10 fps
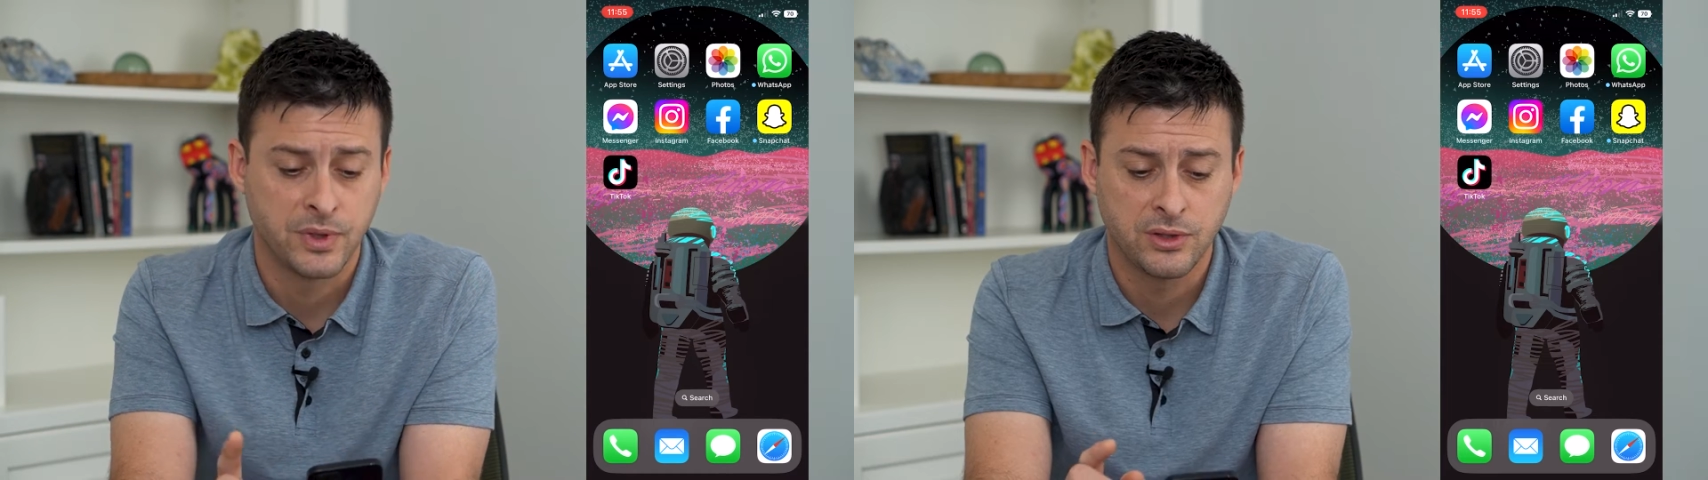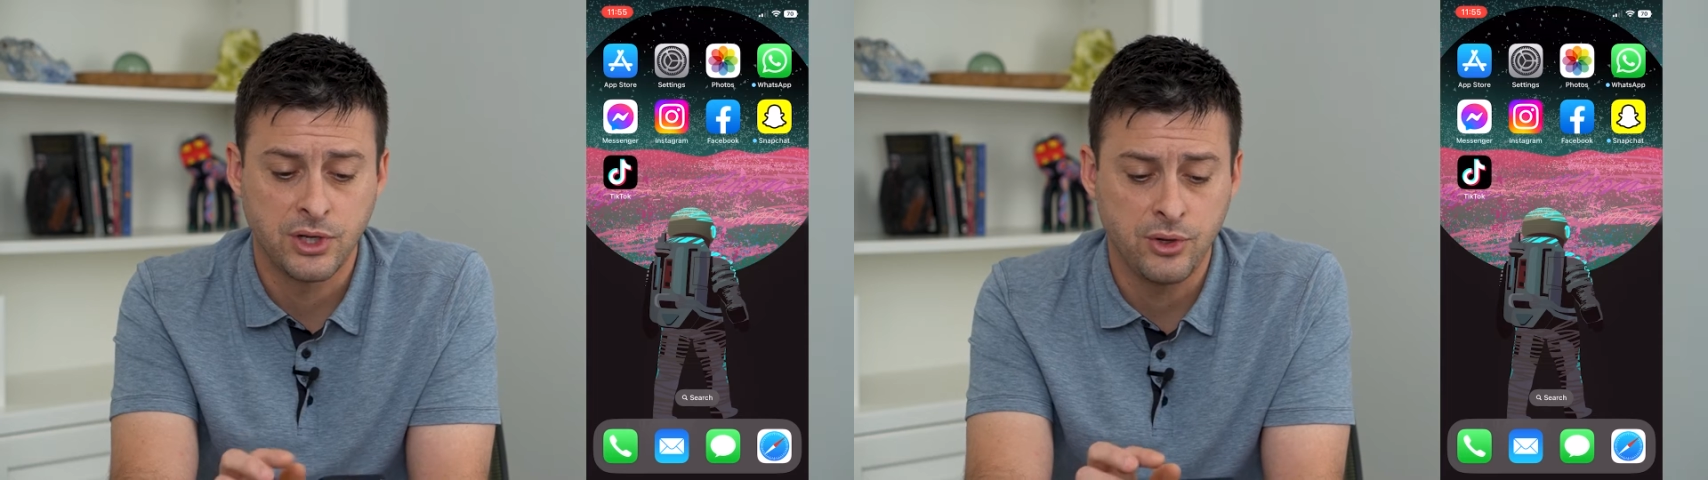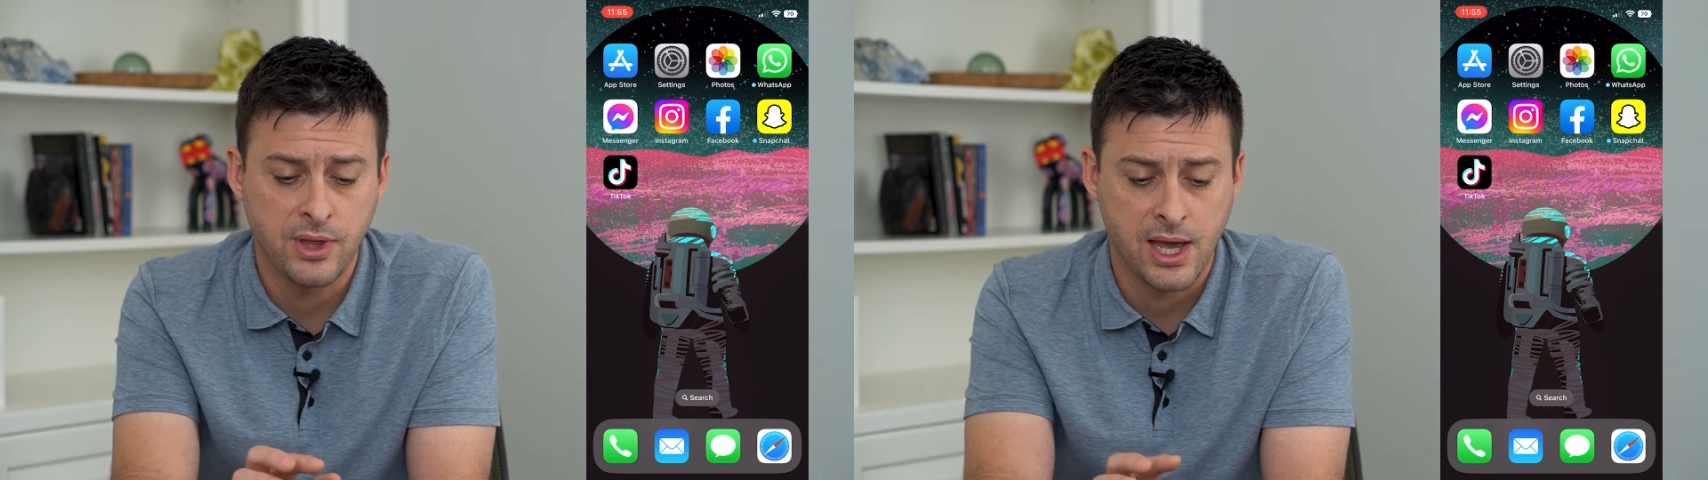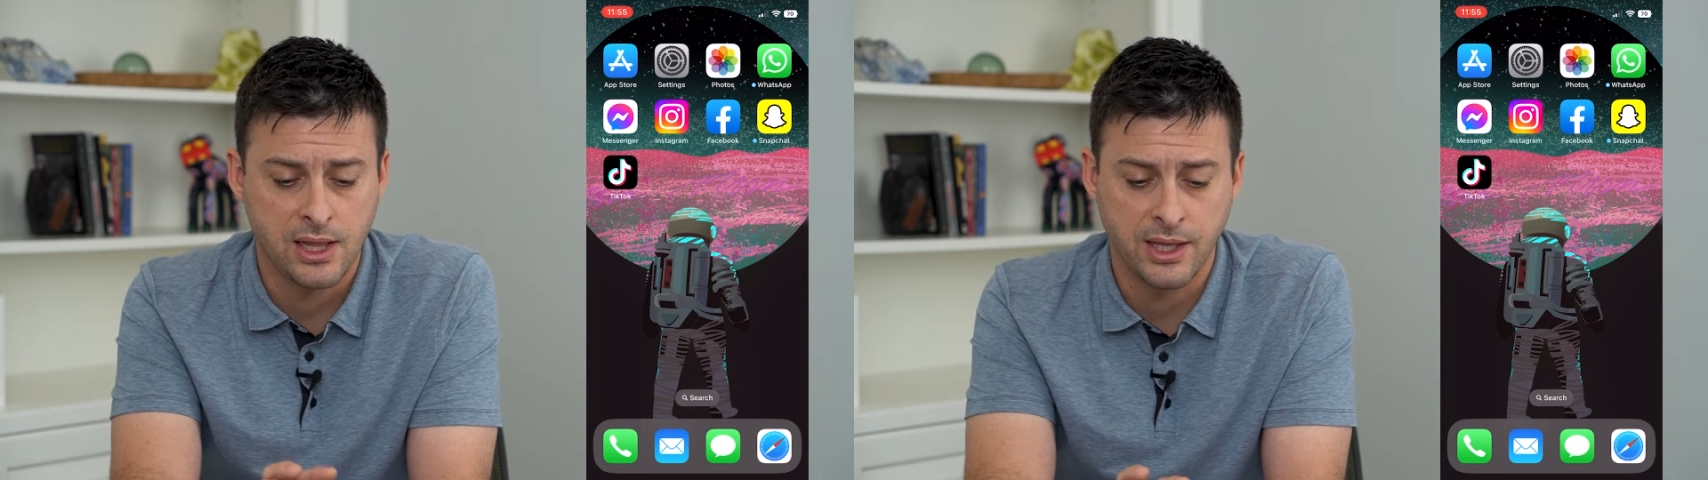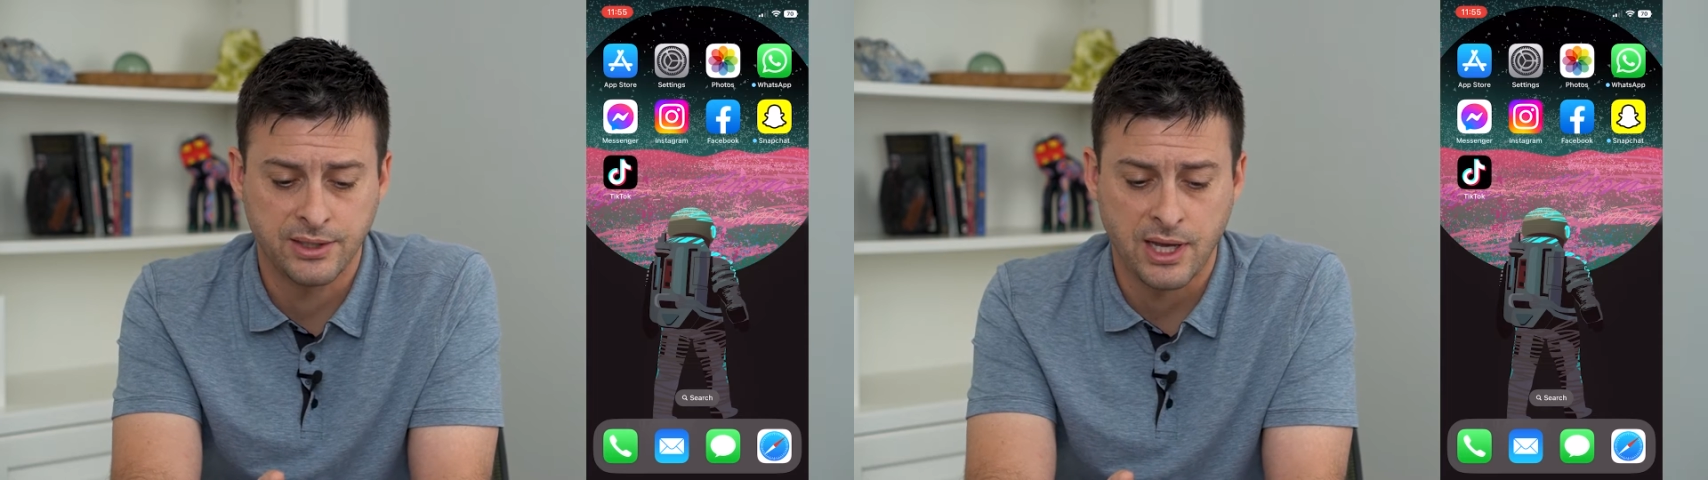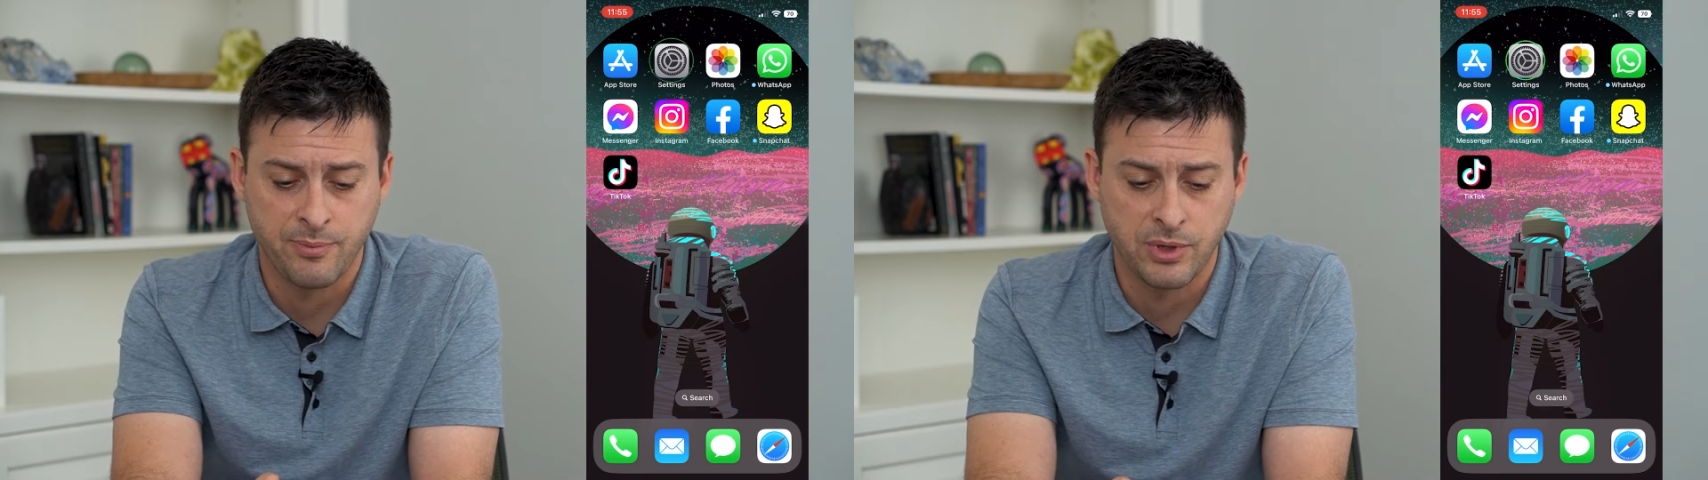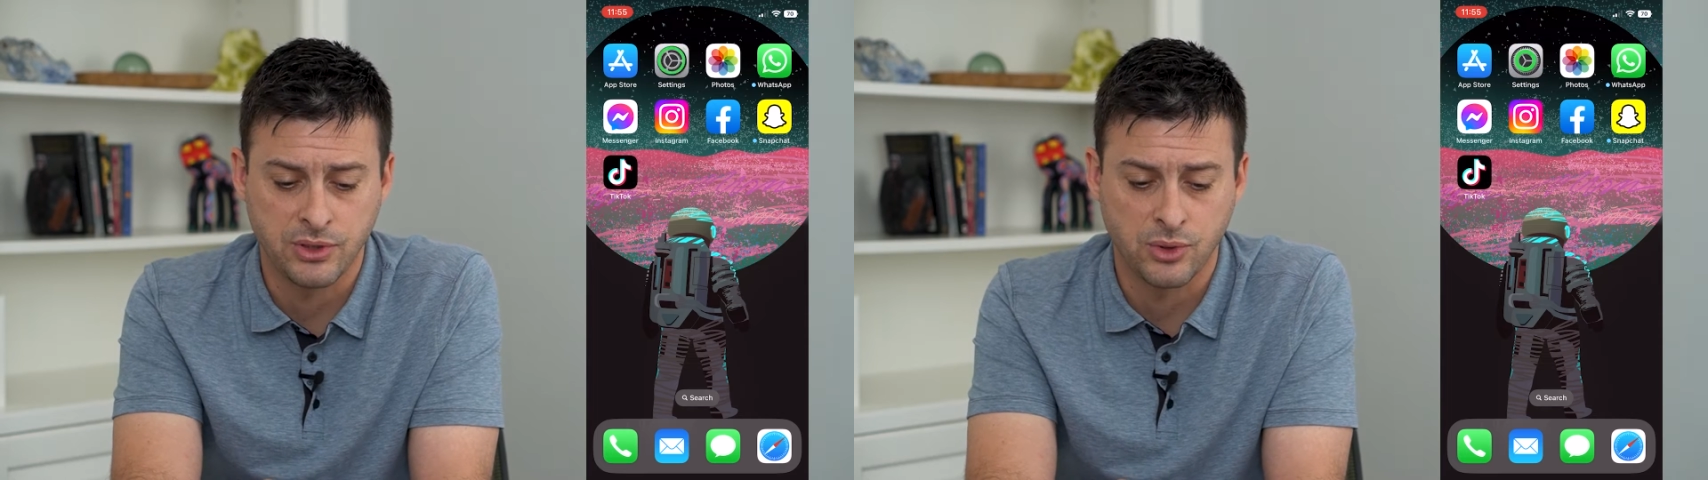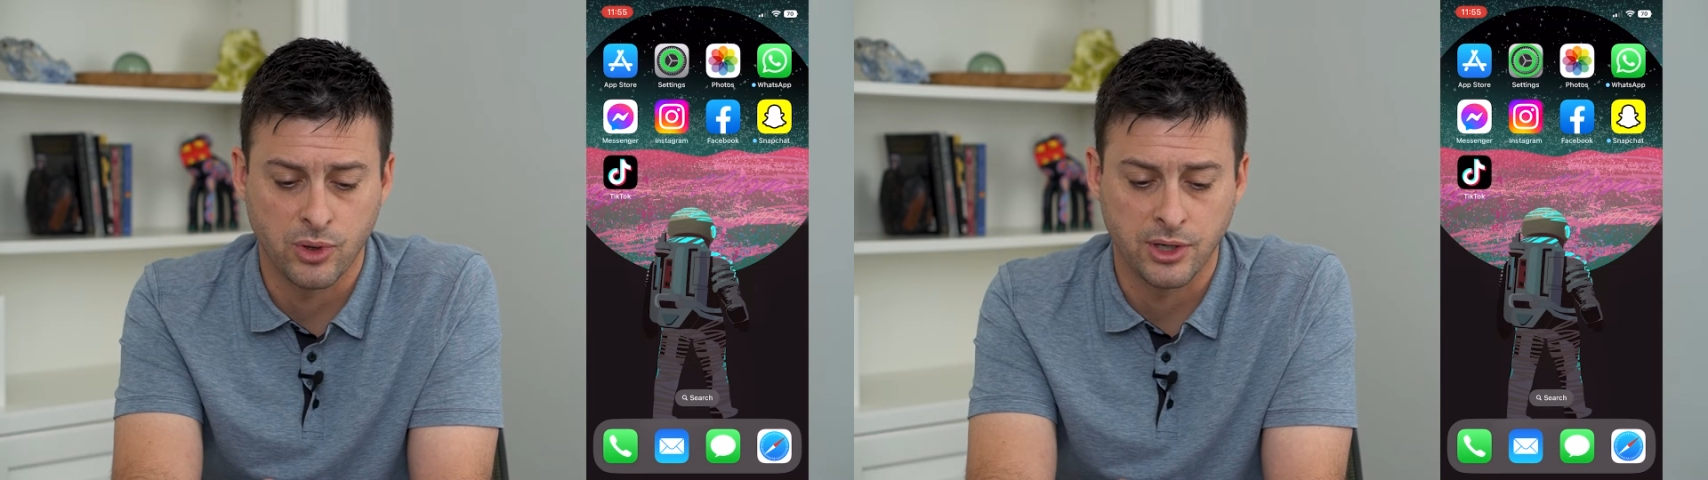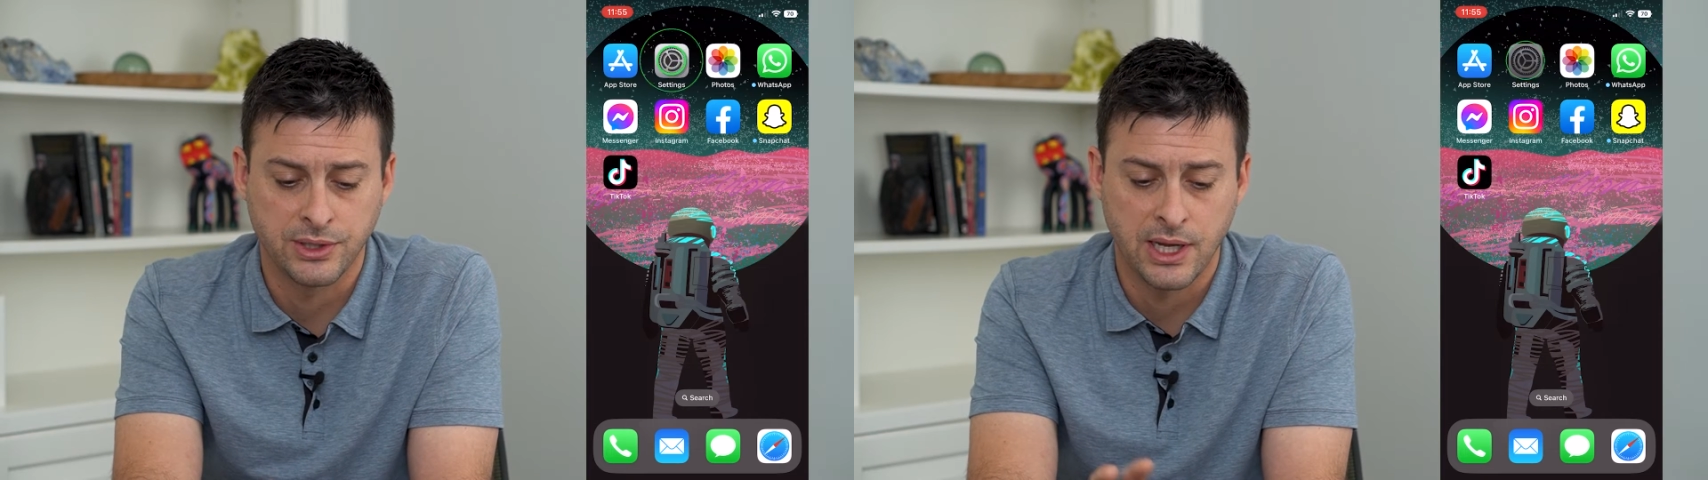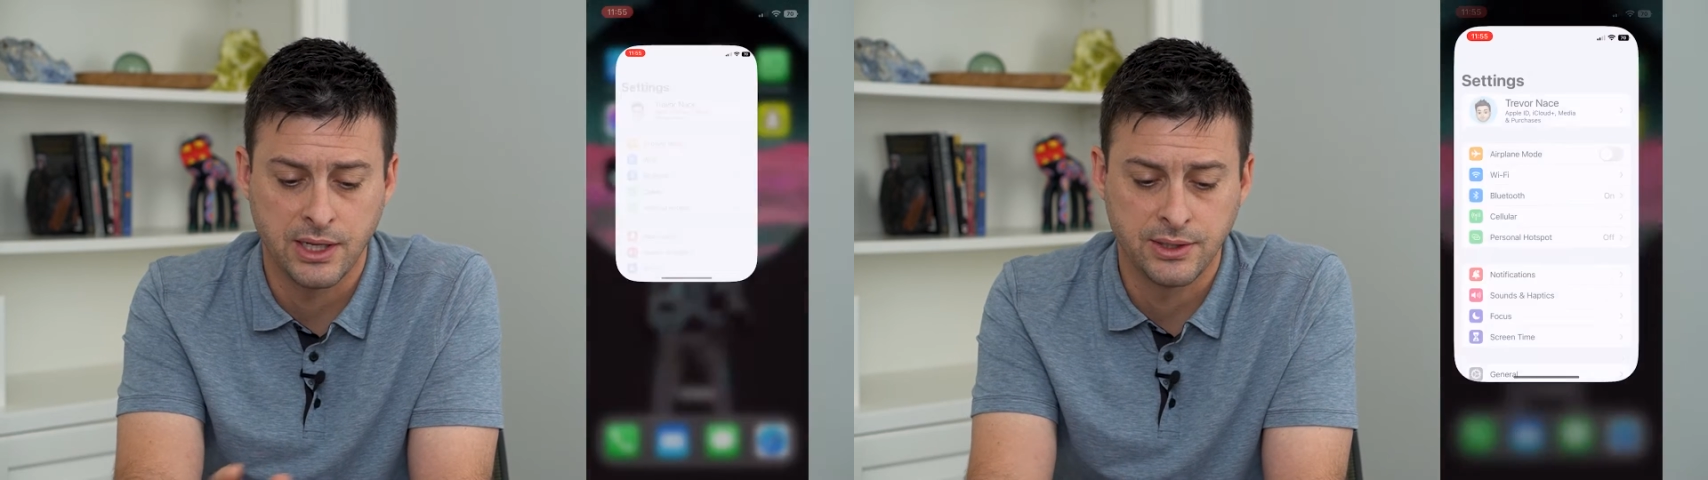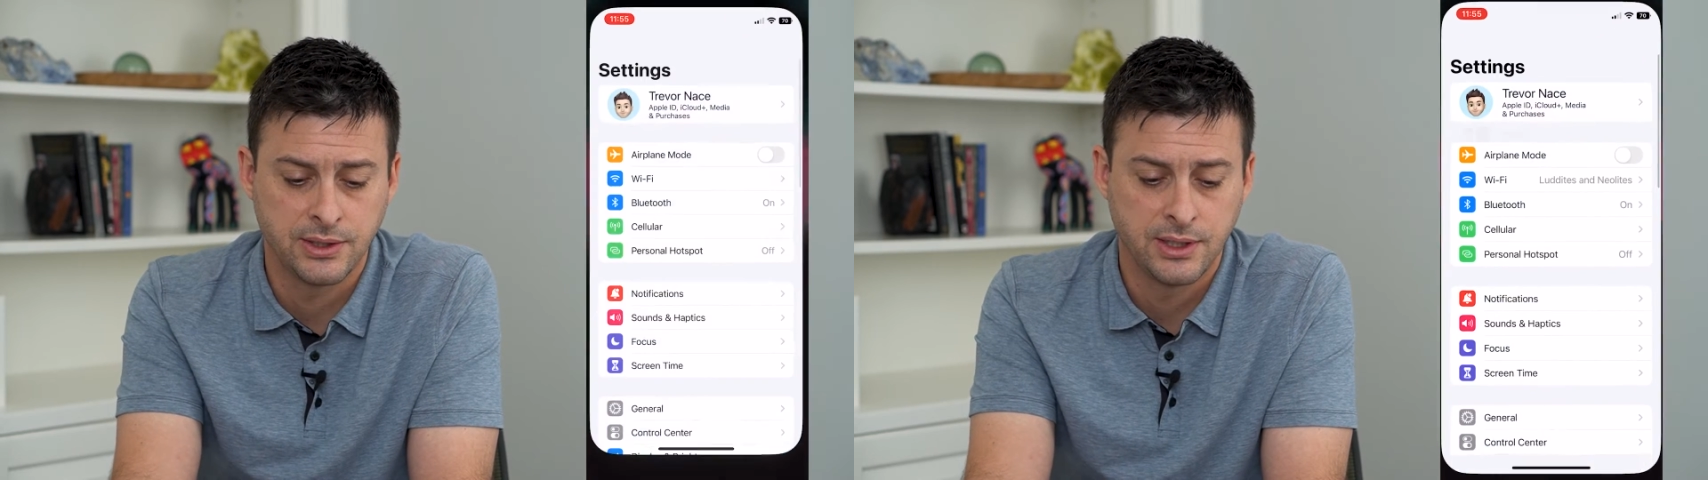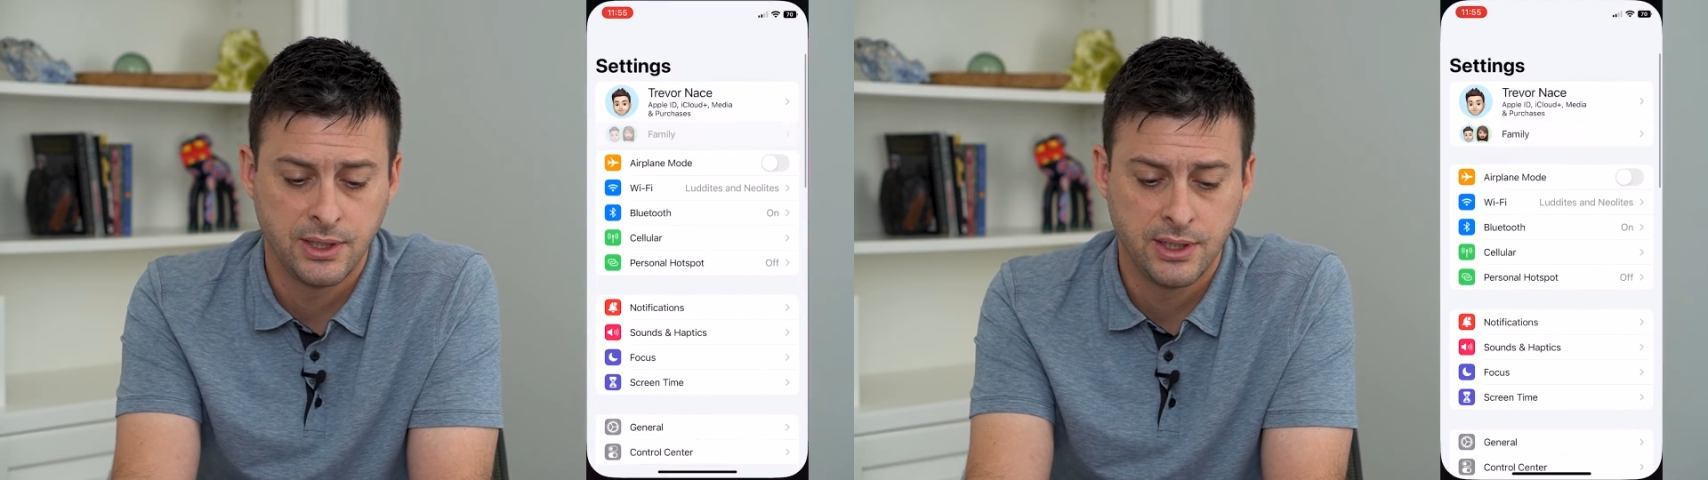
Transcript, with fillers: To do that, let's hop into our settings